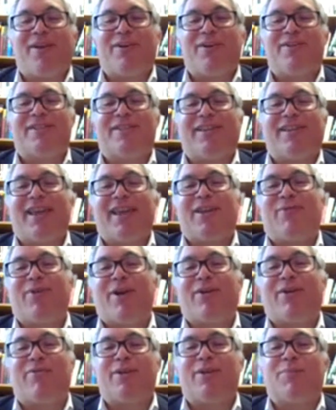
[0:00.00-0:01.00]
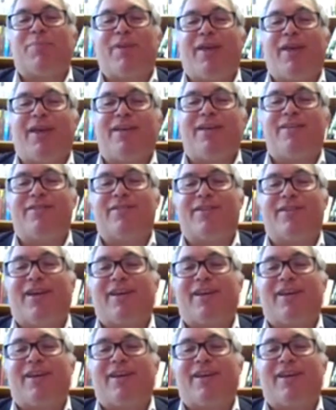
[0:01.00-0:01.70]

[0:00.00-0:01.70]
There's Lady Gregory's plays,